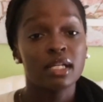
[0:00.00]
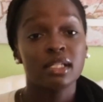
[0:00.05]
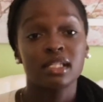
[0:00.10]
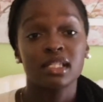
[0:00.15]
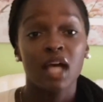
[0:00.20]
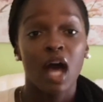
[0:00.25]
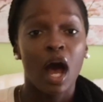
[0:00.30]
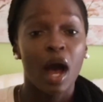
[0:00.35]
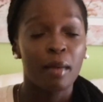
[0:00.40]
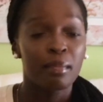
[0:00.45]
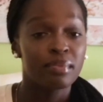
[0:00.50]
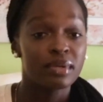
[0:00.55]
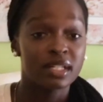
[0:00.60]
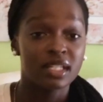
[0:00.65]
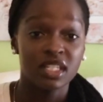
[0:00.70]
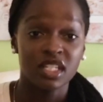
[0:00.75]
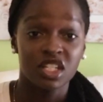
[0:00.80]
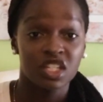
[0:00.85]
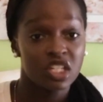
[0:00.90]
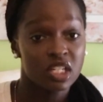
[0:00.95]
top
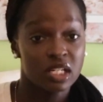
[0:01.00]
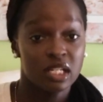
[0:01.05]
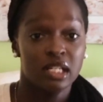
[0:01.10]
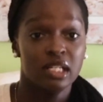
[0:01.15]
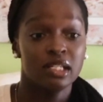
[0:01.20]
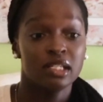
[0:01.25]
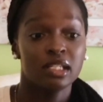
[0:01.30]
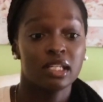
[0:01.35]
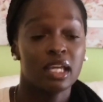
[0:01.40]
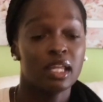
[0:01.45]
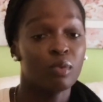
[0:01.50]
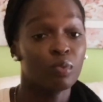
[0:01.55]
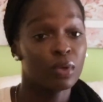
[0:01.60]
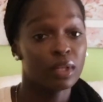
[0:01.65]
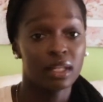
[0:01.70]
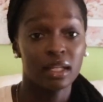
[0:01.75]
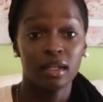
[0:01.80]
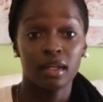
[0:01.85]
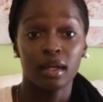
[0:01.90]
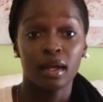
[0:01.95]
positions
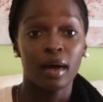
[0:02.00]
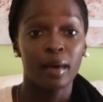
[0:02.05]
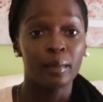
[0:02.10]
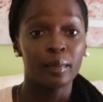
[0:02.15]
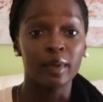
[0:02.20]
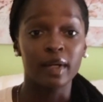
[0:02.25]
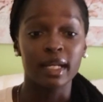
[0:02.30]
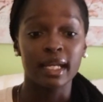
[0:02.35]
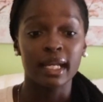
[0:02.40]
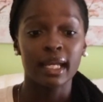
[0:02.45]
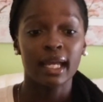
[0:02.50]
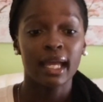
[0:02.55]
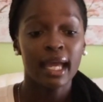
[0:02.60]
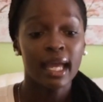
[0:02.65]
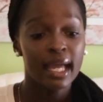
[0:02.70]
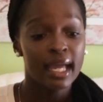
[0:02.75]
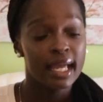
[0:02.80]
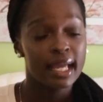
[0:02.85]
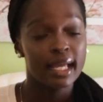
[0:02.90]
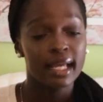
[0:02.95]
within the company?
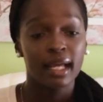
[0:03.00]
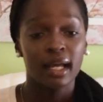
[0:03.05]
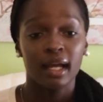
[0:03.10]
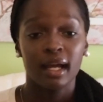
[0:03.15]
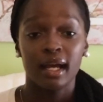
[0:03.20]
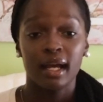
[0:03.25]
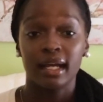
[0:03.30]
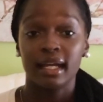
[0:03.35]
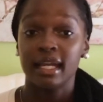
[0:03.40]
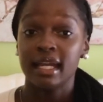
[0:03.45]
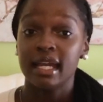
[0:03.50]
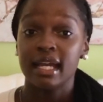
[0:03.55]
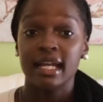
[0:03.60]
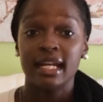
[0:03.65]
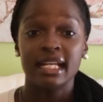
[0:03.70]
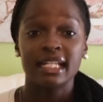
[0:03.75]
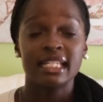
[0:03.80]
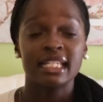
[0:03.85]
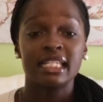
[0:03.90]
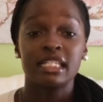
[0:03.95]
Again,
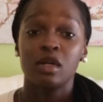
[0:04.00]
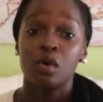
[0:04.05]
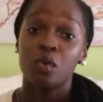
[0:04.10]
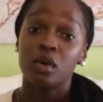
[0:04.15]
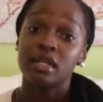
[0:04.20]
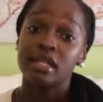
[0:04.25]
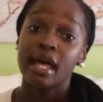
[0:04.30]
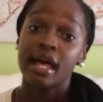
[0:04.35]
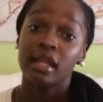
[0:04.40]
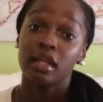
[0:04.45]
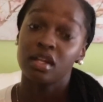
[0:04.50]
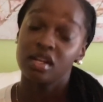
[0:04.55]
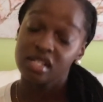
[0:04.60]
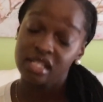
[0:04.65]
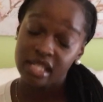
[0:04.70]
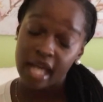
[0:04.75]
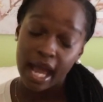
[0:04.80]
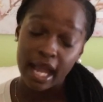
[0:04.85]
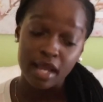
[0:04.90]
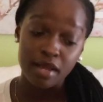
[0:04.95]
is it someone that looks
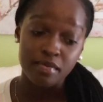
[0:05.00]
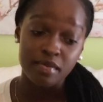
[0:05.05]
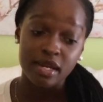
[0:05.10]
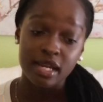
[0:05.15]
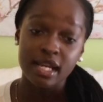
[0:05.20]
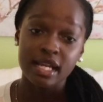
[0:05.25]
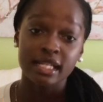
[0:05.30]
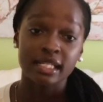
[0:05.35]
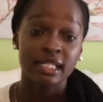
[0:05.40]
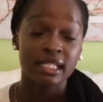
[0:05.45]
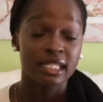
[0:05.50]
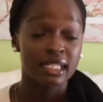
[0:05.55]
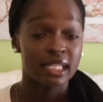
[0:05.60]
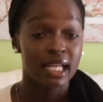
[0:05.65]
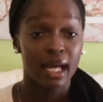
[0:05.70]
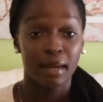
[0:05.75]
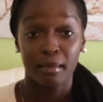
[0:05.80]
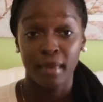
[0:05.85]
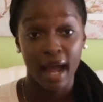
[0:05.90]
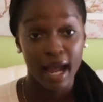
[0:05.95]
like me? Is it
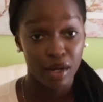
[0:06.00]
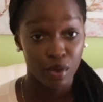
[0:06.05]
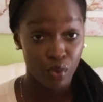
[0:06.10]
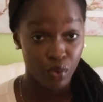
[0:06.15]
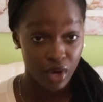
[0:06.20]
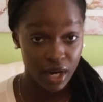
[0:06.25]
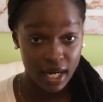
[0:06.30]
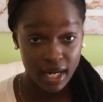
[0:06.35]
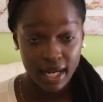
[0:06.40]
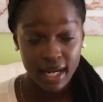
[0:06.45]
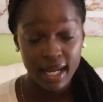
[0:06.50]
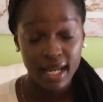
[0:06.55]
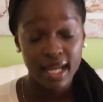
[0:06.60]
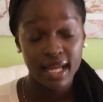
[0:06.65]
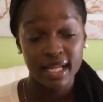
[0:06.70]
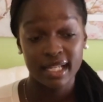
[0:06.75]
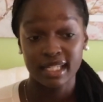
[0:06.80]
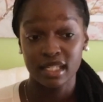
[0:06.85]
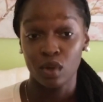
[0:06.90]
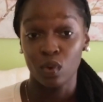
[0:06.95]
a minority?
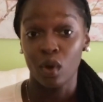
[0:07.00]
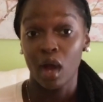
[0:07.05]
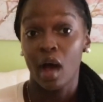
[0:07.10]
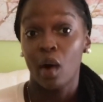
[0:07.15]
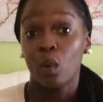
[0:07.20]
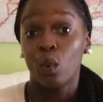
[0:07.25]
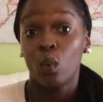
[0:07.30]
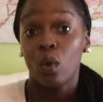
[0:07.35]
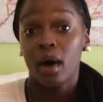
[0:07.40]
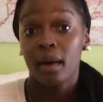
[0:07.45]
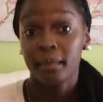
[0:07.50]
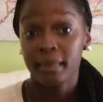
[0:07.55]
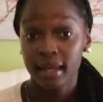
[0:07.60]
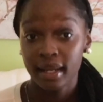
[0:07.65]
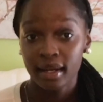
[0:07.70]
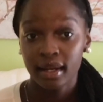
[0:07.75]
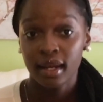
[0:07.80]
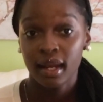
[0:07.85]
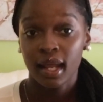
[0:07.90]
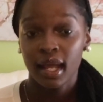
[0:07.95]
Is it a woman?
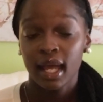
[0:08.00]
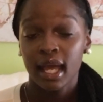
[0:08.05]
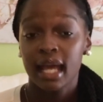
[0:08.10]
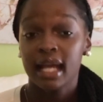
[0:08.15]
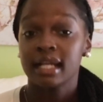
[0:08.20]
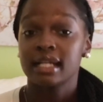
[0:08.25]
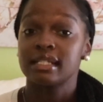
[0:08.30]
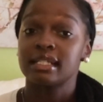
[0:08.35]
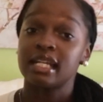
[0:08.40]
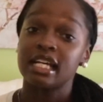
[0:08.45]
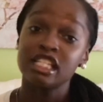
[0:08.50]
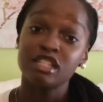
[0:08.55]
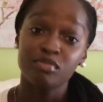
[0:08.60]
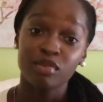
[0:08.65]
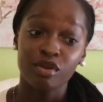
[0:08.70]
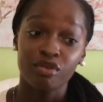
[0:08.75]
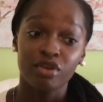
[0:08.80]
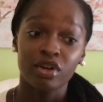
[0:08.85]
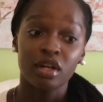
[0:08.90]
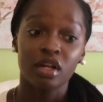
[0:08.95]
Because let's
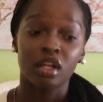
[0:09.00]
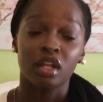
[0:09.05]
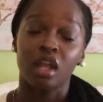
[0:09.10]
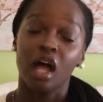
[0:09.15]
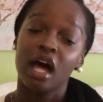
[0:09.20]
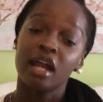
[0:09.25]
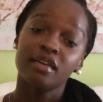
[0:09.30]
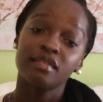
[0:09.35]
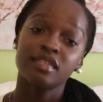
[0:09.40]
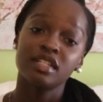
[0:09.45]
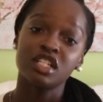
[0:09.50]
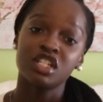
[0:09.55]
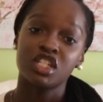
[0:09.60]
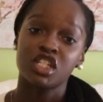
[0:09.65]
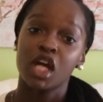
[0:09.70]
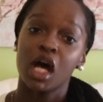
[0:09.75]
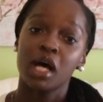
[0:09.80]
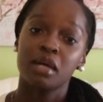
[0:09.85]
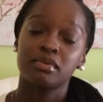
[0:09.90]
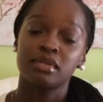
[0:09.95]
be real, a lot of these
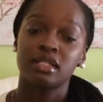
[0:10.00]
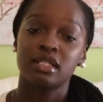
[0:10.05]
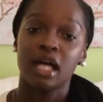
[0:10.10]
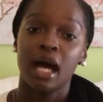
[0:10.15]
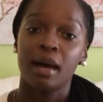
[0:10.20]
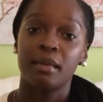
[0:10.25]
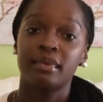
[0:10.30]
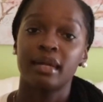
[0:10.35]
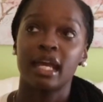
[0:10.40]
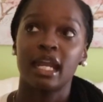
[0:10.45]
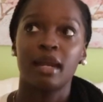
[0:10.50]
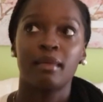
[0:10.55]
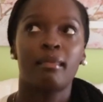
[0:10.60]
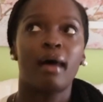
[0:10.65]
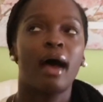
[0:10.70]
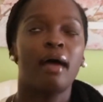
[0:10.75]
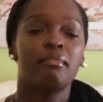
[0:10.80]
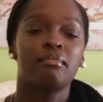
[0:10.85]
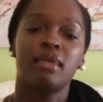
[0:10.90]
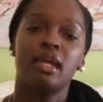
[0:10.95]
jobs are dominated
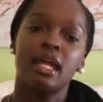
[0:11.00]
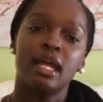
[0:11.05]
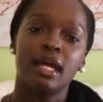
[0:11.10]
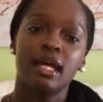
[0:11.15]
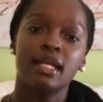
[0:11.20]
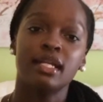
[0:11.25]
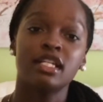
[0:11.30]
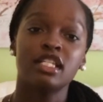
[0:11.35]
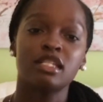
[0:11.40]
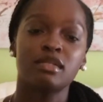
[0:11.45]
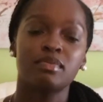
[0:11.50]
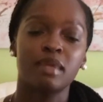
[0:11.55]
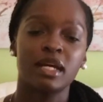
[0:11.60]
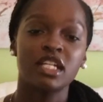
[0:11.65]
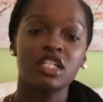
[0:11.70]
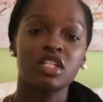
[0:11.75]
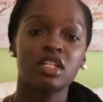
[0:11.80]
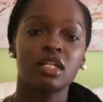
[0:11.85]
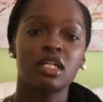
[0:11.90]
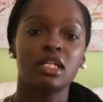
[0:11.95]
by men,
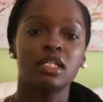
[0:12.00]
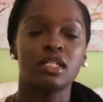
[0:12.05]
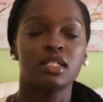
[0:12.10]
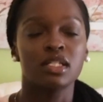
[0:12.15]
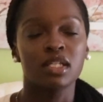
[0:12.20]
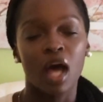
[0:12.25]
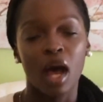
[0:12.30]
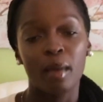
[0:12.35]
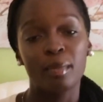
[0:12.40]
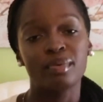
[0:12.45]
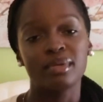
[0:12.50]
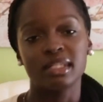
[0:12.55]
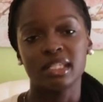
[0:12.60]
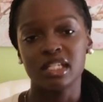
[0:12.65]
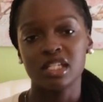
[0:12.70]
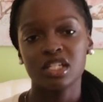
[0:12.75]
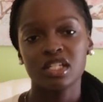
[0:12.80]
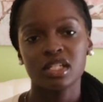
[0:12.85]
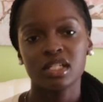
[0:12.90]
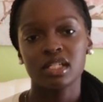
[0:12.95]
especially in the top
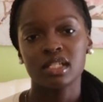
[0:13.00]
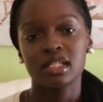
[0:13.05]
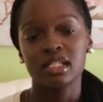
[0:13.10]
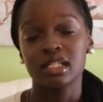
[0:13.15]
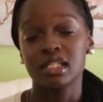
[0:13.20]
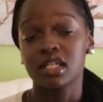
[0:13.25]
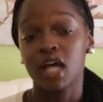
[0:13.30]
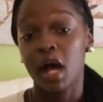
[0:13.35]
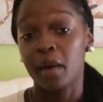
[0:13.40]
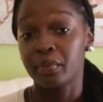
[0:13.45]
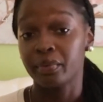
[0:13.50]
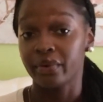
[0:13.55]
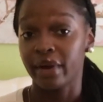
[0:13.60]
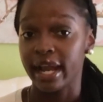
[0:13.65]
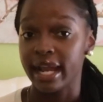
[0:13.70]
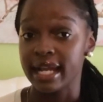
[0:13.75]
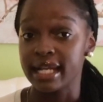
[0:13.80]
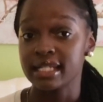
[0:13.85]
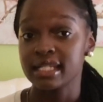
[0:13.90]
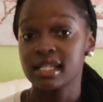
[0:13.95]
positions, the top
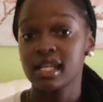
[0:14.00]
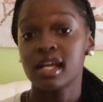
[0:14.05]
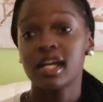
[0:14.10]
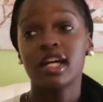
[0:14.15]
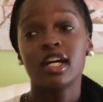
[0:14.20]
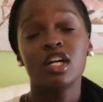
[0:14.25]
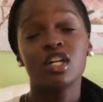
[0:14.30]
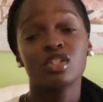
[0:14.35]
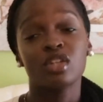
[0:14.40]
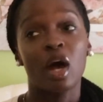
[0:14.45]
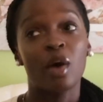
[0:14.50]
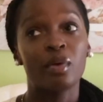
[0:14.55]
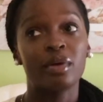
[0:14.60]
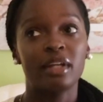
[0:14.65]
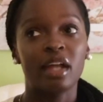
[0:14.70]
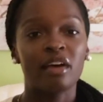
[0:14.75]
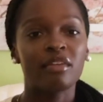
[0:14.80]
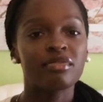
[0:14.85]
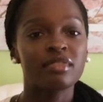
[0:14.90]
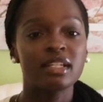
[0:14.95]
ranks. So I would
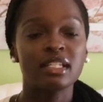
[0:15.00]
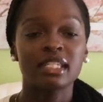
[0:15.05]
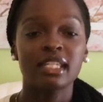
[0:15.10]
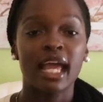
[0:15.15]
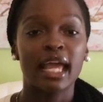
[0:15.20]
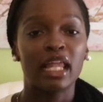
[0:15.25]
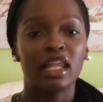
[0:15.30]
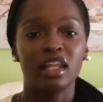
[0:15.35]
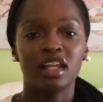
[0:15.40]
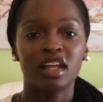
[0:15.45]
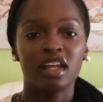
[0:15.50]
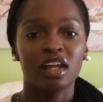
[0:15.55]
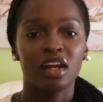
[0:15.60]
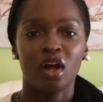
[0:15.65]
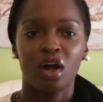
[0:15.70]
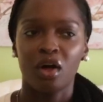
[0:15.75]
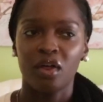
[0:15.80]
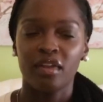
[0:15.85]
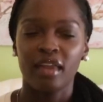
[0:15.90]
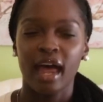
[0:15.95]
definitely say look at
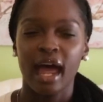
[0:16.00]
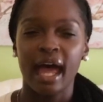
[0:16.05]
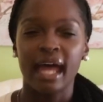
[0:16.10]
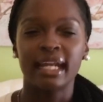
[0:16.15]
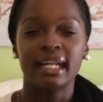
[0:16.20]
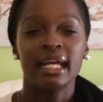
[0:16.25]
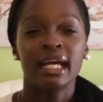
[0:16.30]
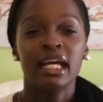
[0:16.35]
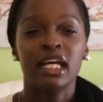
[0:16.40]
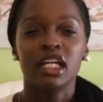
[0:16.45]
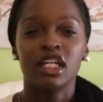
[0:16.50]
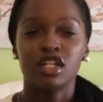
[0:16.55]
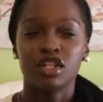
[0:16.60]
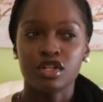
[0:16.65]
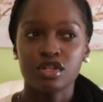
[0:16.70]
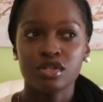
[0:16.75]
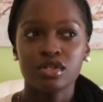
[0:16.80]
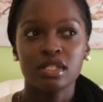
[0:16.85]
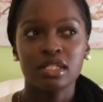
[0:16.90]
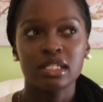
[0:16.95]
all that. Do
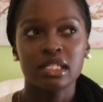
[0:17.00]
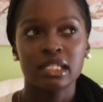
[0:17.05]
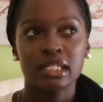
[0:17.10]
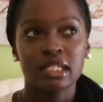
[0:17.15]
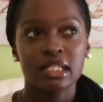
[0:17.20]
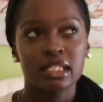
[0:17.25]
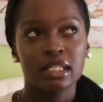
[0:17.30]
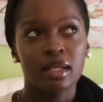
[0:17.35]
you see it